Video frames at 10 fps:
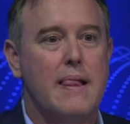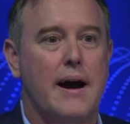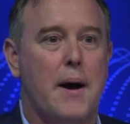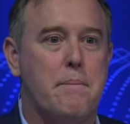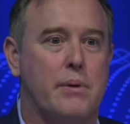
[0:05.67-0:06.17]

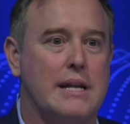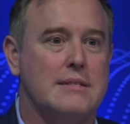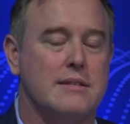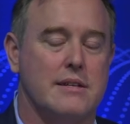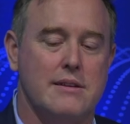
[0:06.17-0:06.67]
But
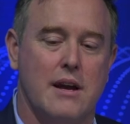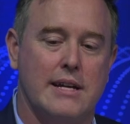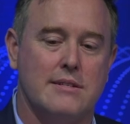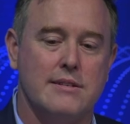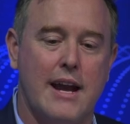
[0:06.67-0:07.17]

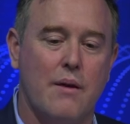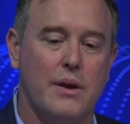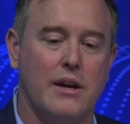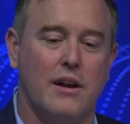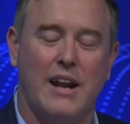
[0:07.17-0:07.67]
it's
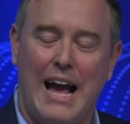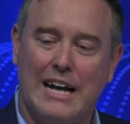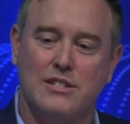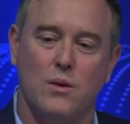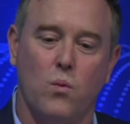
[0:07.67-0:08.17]
narrowing in on
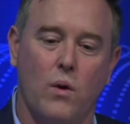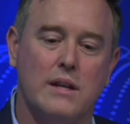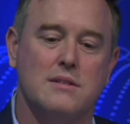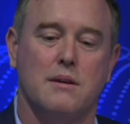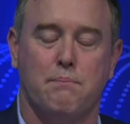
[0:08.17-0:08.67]
actually what is the